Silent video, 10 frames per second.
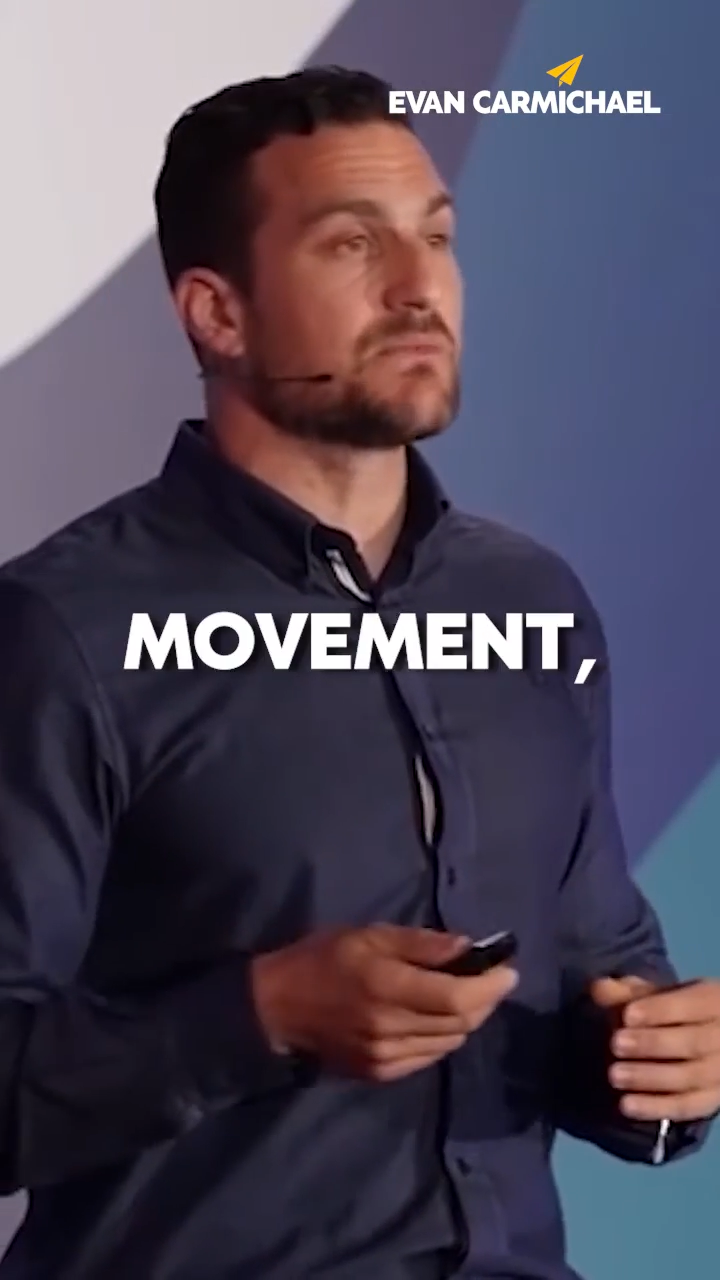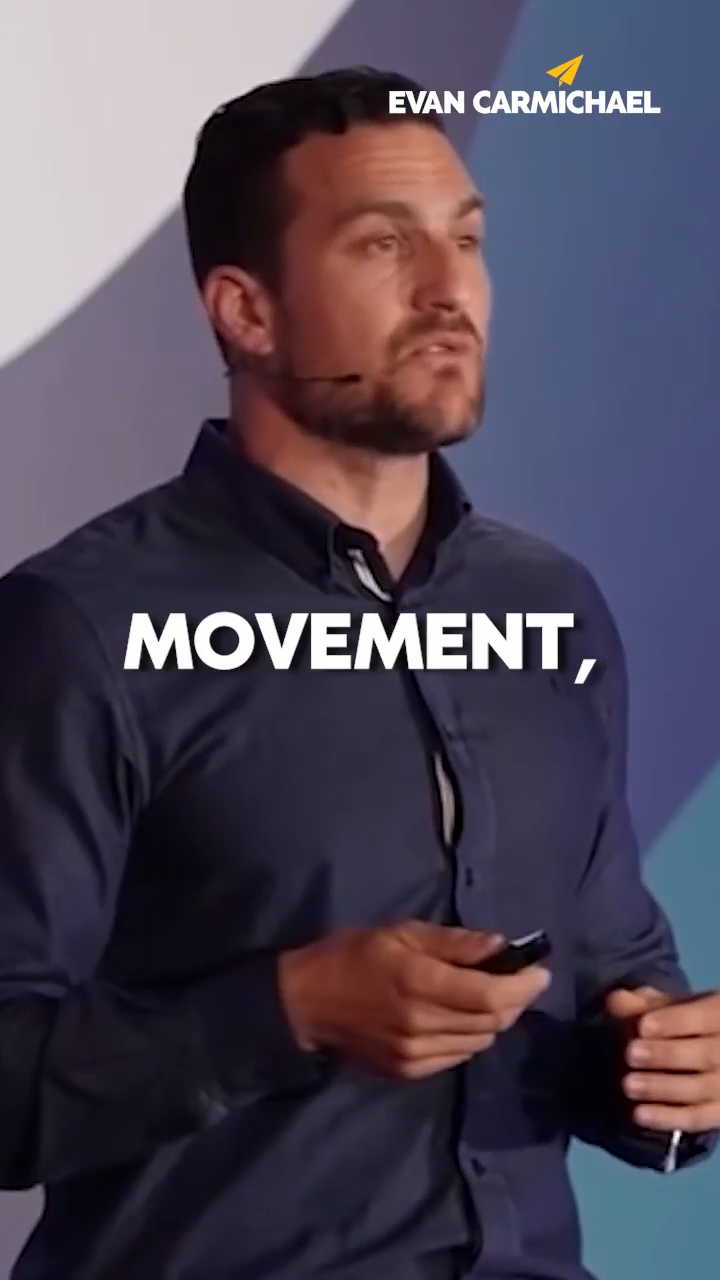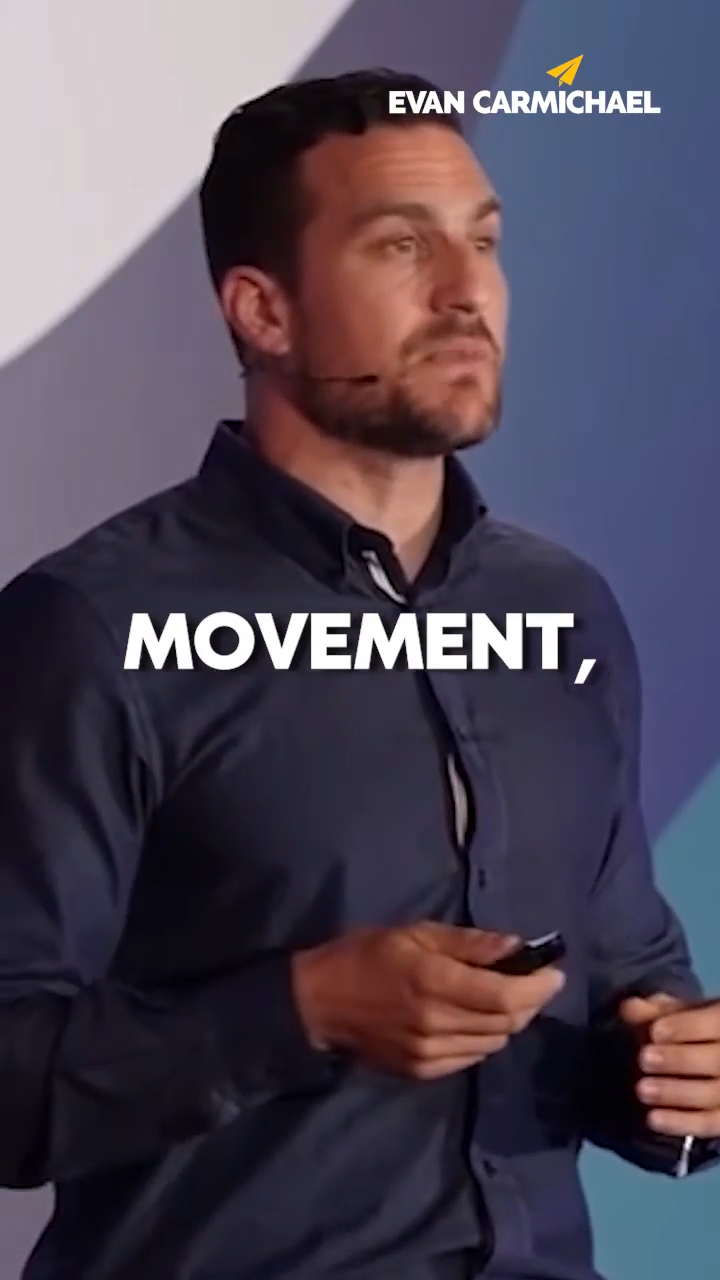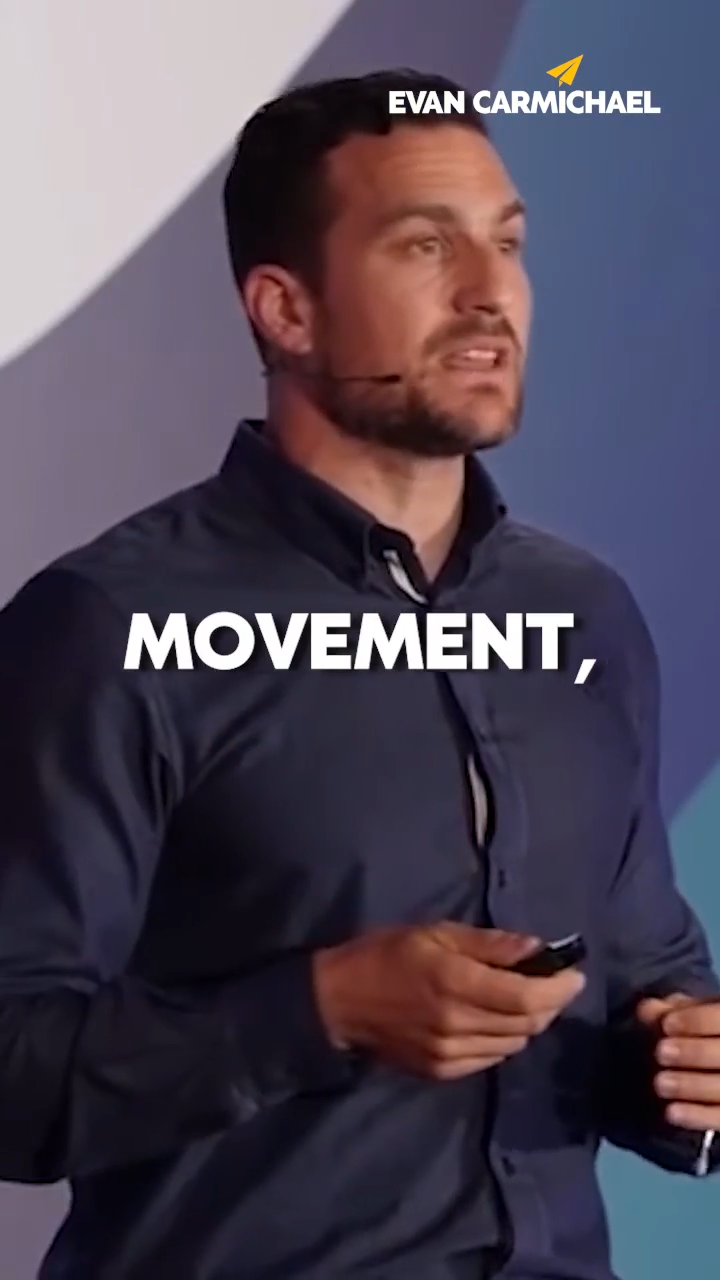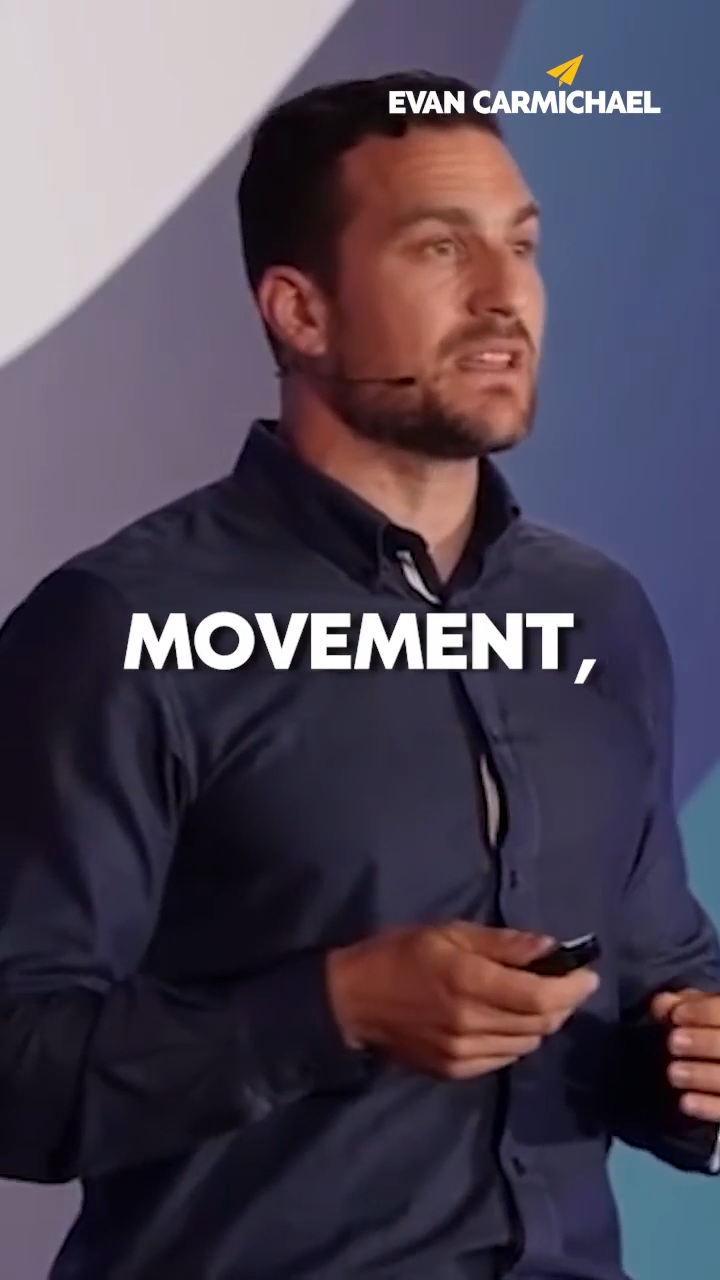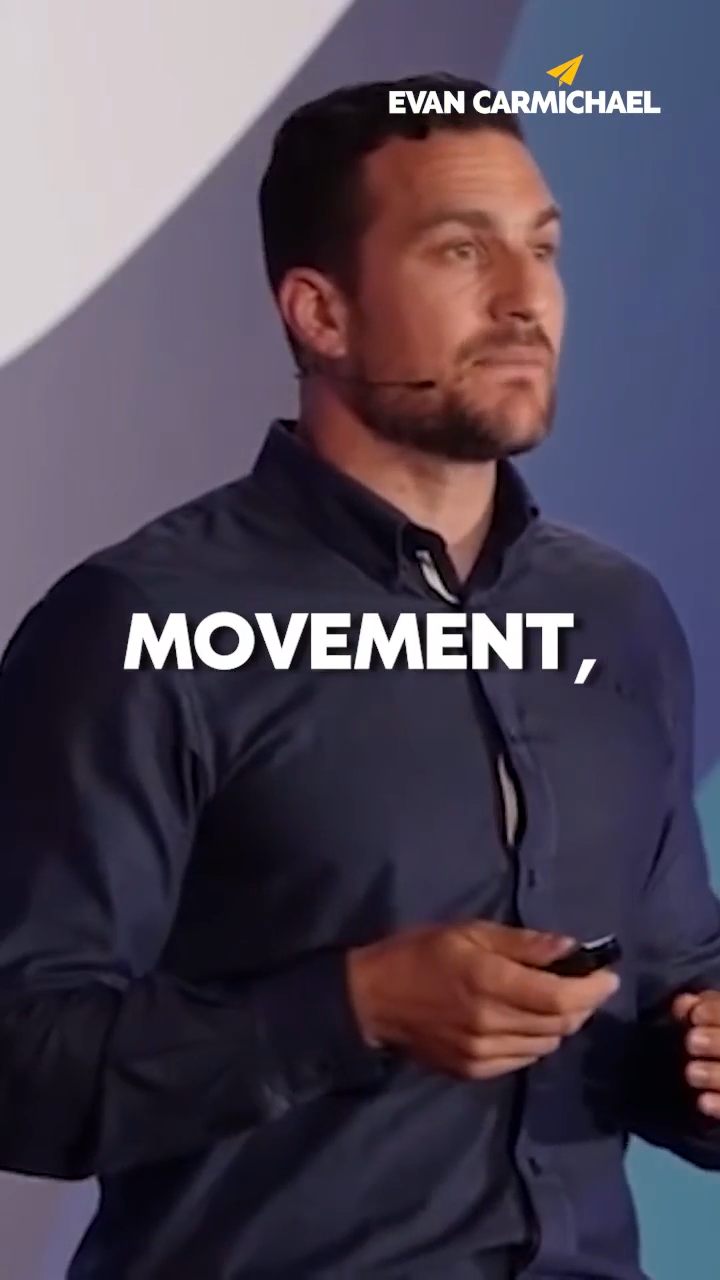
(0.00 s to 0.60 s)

movement.